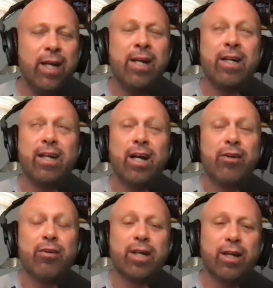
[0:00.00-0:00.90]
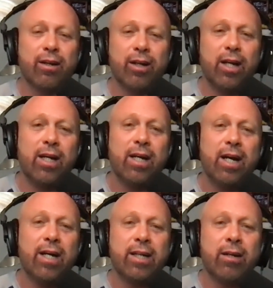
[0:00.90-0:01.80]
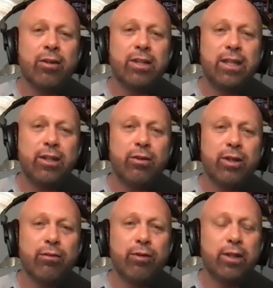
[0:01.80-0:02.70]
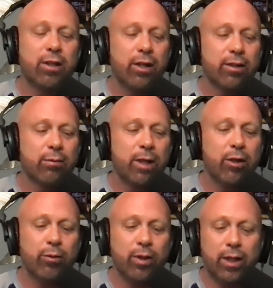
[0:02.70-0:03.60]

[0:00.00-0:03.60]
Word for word: And I don't care I guarantee you, if we talked about